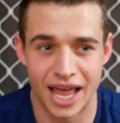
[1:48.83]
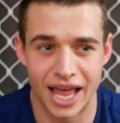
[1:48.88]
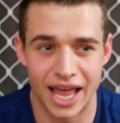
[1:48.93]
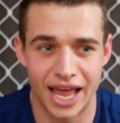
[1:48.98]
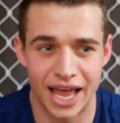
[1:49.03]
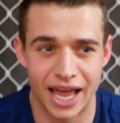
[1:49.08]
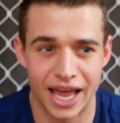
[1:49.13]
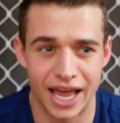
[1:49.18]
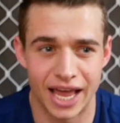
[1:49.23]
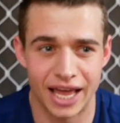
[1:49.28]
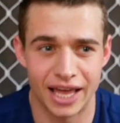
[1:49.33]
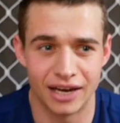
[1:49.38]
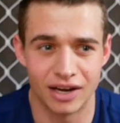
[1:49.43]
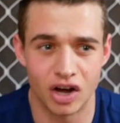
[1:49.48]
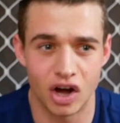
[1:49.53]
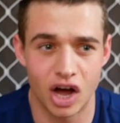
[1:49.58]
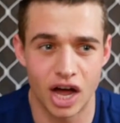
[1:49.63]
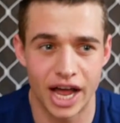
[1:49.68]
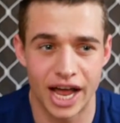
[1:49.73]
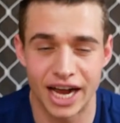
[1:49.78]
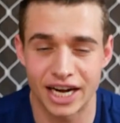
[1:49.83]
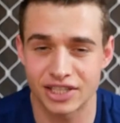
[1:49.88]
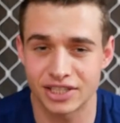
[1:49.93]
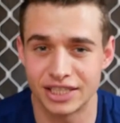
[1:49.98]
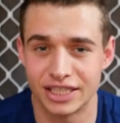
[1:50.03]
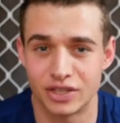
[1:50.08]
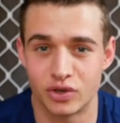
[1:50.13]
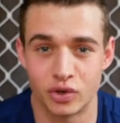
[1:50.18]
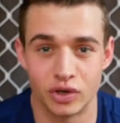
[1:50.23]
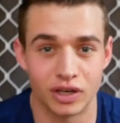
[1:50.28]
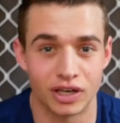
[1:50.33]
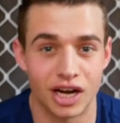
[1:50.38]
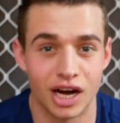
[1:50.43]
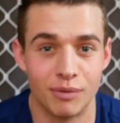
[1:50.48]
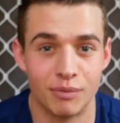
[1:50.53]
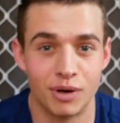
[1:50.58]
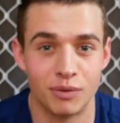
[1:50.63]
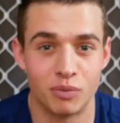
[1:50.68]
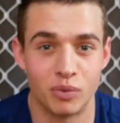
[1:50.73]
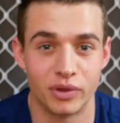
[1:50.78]
And I actually couldn't
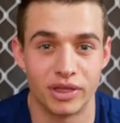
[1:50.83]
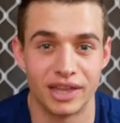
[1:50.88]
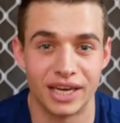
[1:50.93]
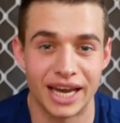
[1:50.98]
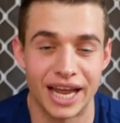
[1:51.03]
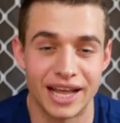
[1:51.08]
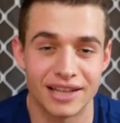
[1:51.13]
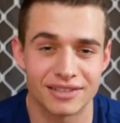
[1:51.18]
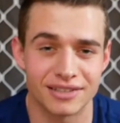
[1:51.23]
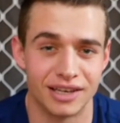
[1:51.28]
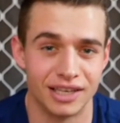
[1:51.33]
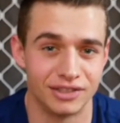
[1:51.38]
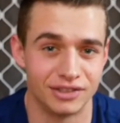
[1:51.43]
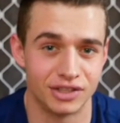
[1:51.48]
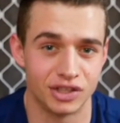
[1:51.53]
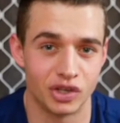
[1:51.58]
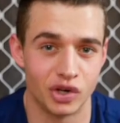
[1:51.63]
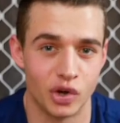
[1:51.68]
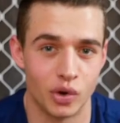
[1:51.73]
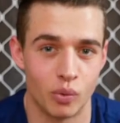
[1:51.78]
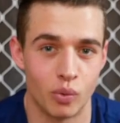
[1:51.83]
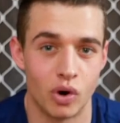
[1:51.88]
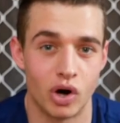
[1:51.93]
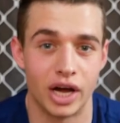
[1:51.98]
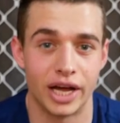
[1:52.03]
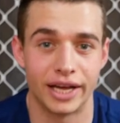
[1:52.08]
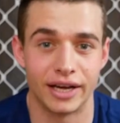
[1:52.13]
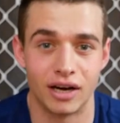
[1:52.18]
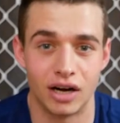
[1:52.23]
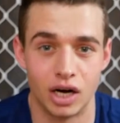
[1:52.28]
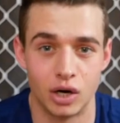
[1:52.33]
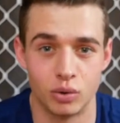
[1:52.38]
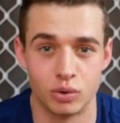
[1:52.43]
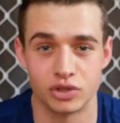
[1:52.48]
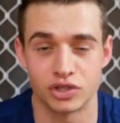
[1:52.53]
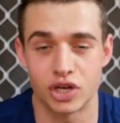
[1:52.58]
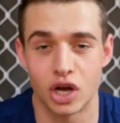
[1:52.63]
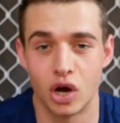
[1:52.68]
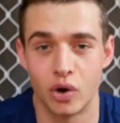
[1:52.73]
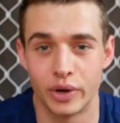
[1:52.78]
come up with an answer. I didn't know why I
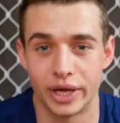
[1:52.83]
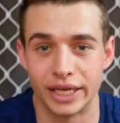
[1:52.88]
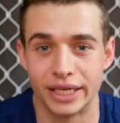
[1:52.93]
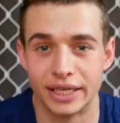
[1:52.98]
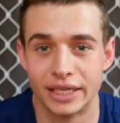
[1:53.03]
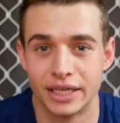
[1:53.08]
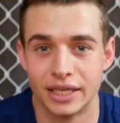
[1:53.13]
was going.